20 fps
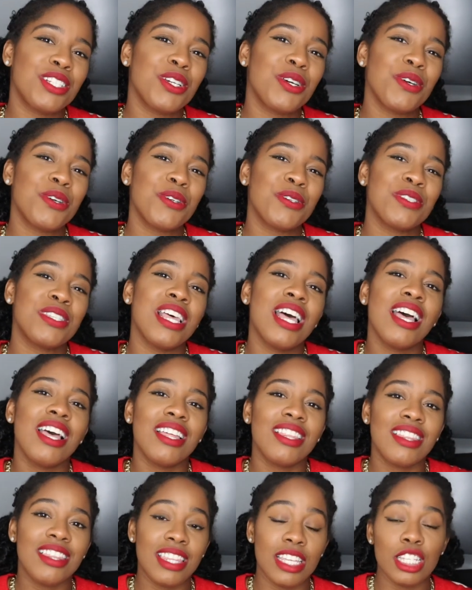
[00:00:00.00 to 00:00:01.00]
chose
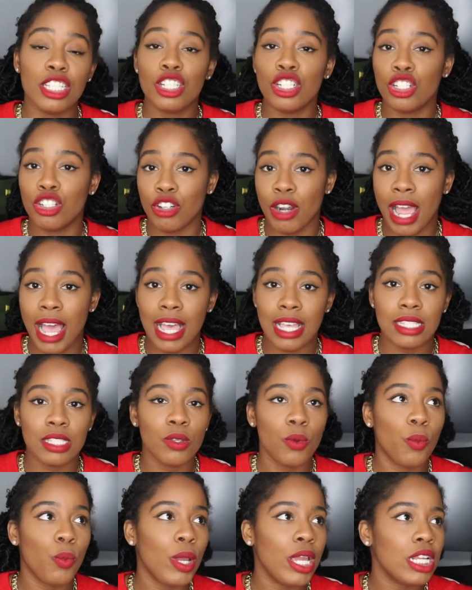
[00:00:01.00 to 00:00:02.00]
this
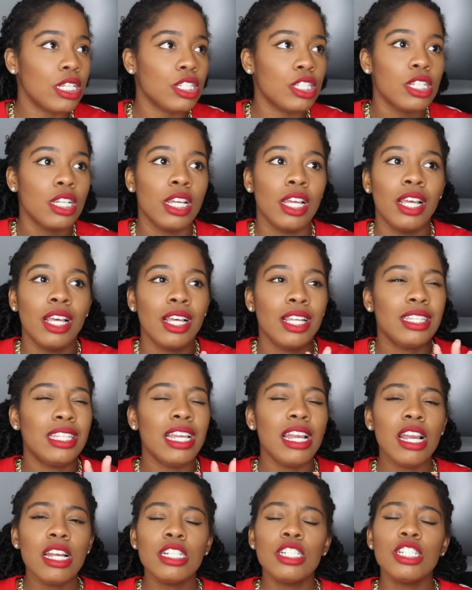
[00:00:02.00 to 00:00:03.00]
dress, which
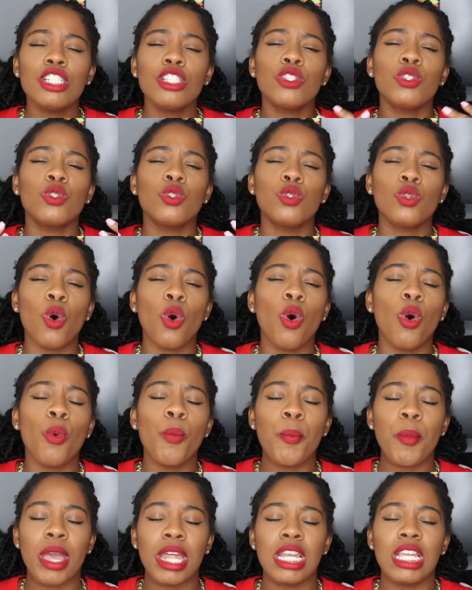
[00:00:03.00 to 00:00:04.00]
there are just so
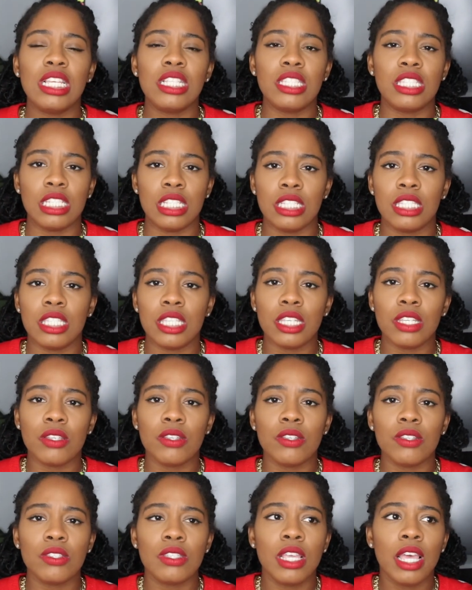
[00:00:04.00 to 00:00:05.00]
many
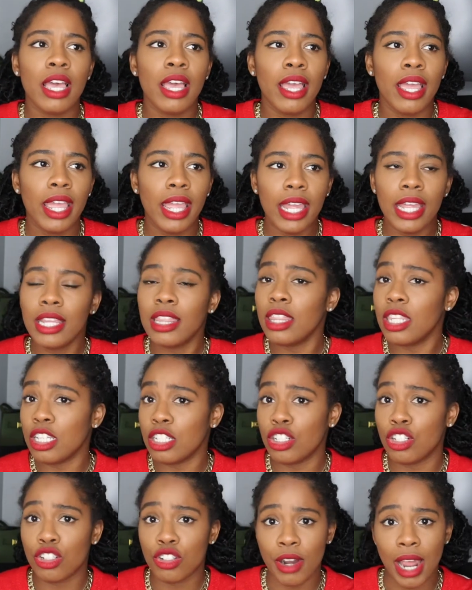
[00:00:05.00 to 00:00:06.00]
details in
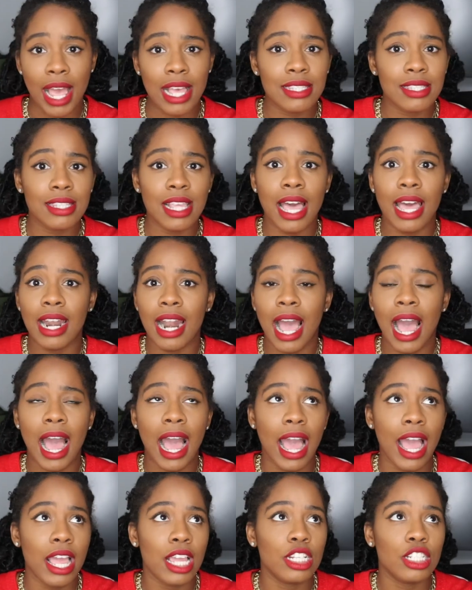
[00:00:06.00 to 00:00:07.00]
this dress that
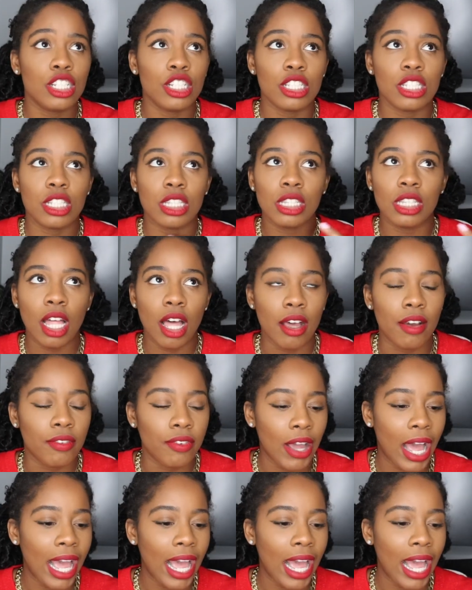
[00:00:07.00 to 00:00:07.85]
I just love.